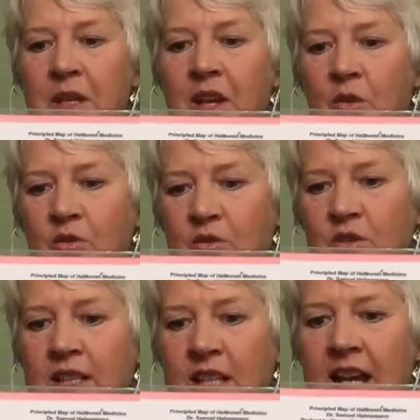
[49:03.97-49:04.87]
big oak
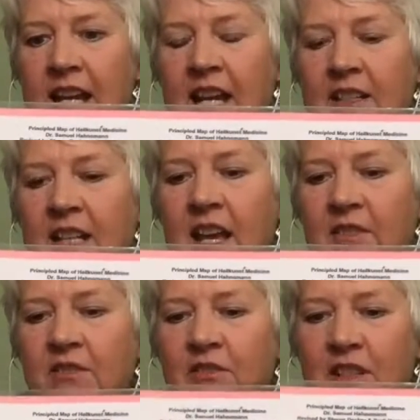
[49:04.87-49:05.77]
tree, lie down, and have
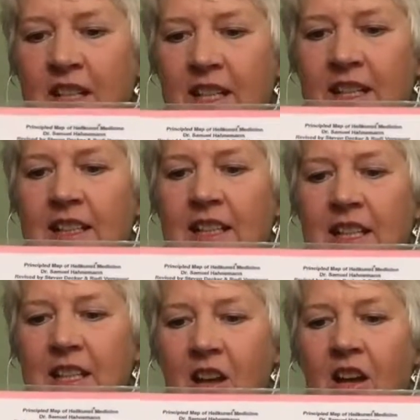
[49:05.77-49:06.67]
a really
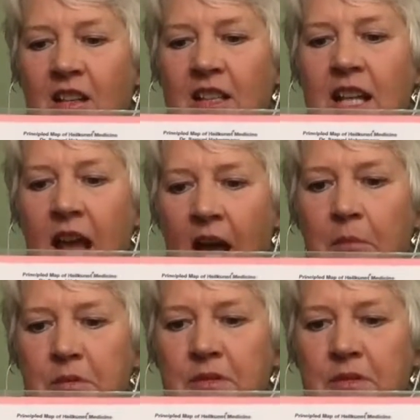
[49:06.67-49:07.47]
long nap.